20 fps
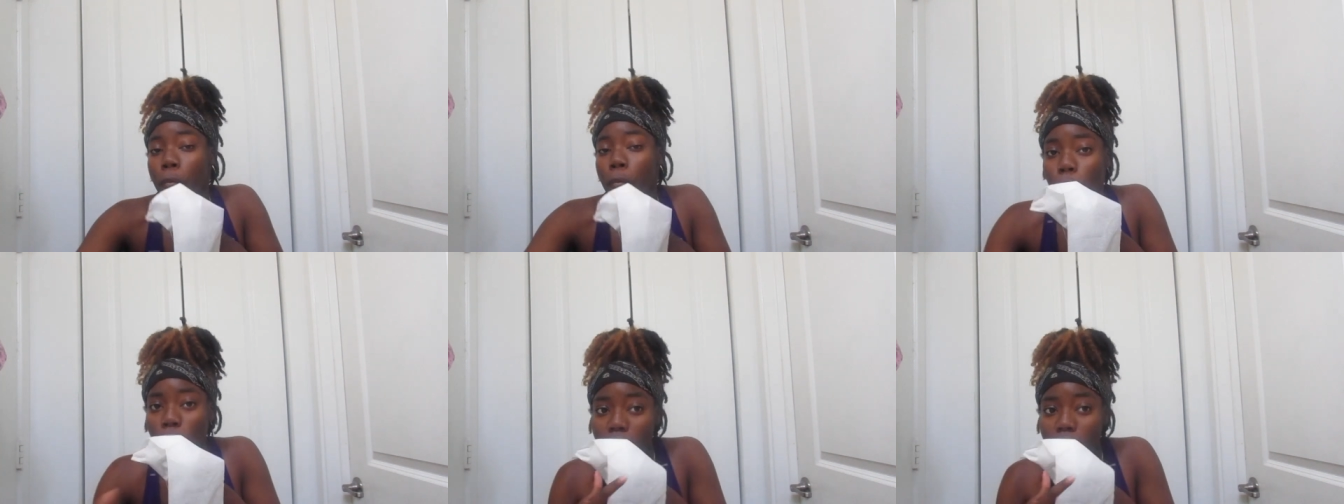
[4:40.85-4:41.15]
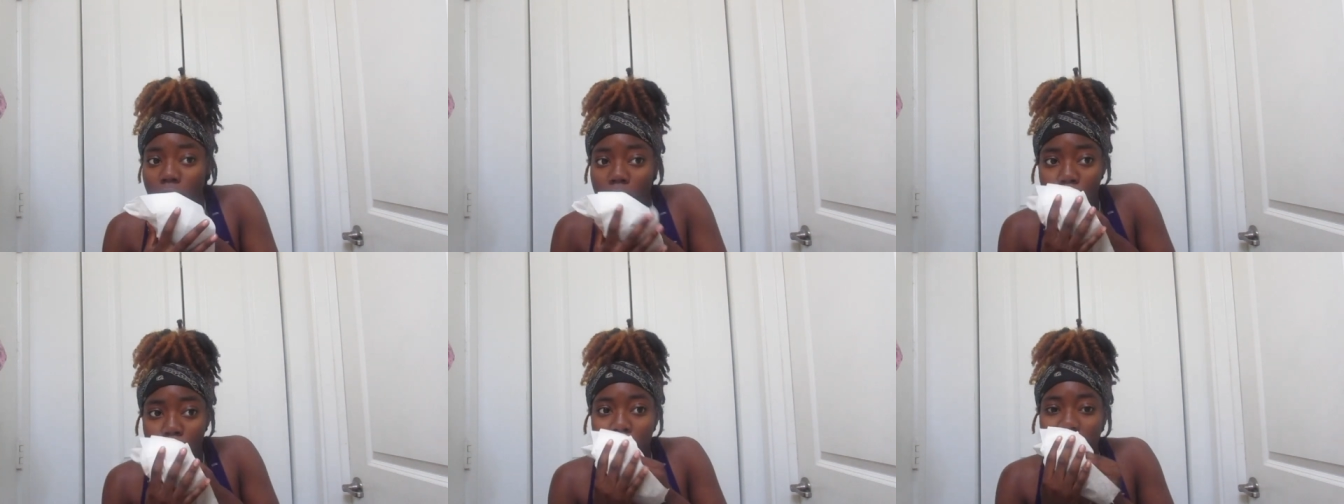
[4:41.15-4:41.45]

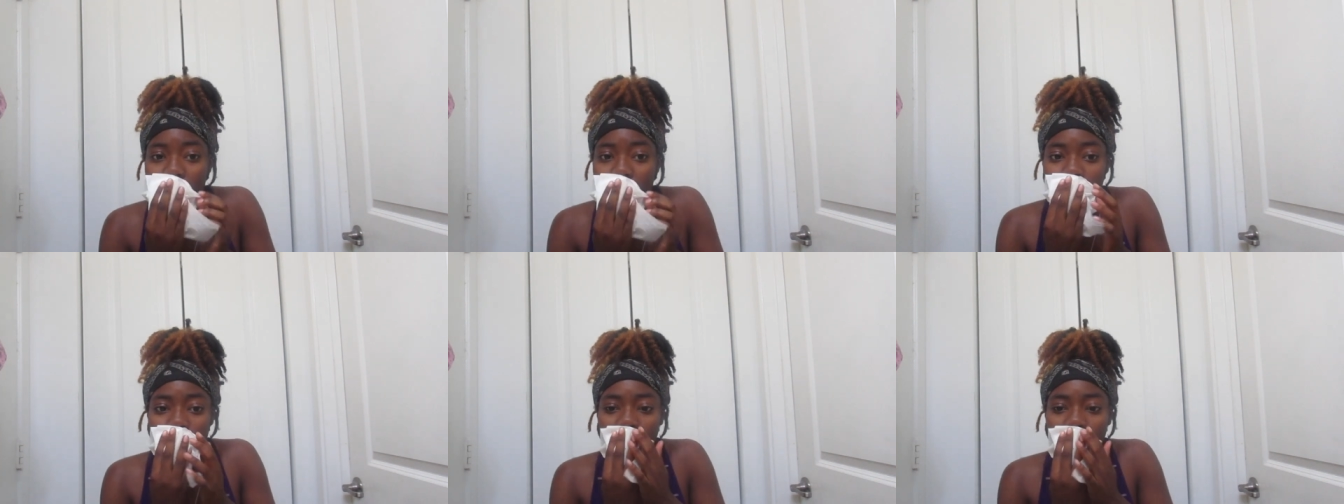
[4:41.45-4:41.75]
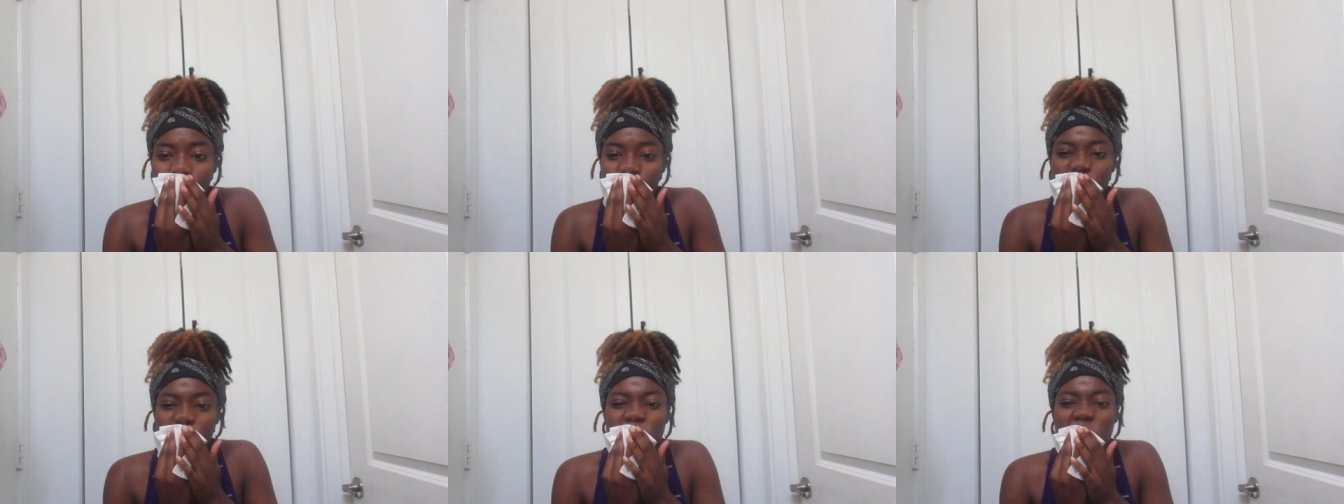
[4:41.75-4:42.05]

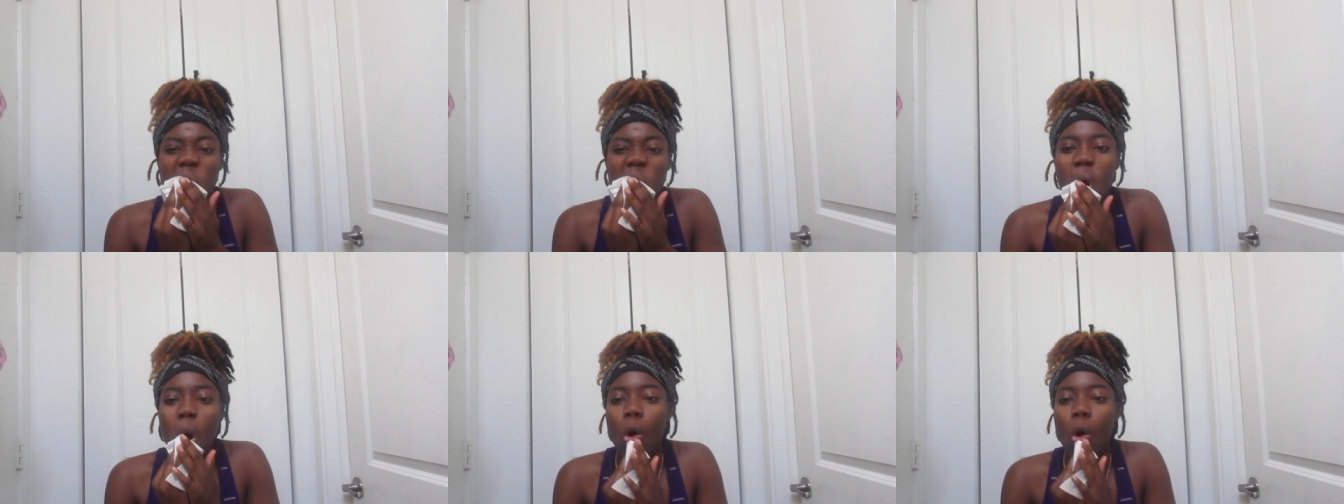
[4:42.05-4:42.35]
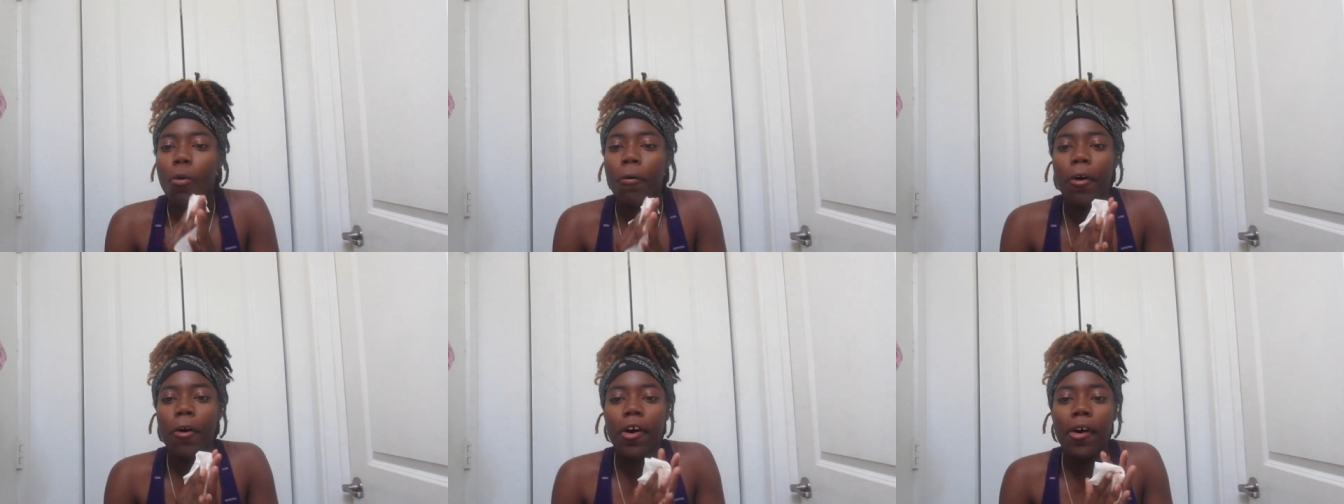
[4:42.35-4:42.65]
Walmart
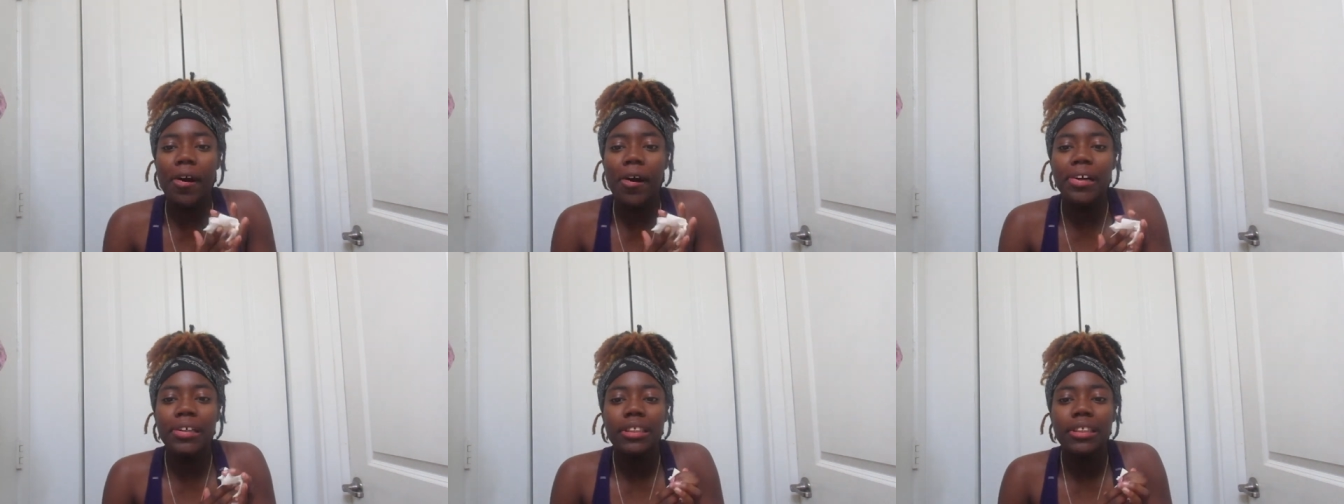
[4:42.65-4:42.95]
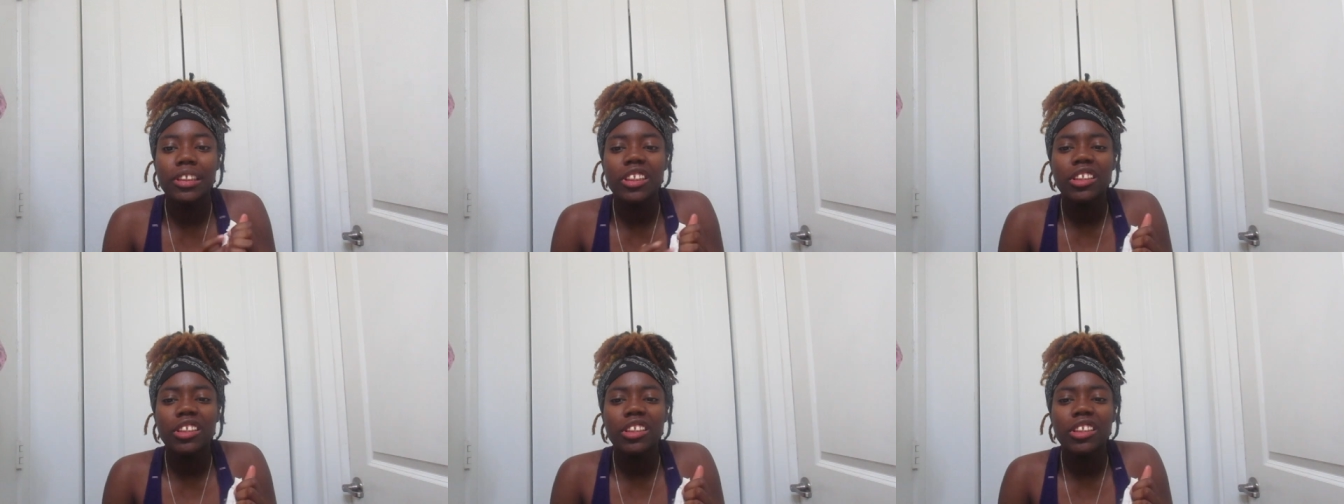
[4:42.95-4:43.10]
or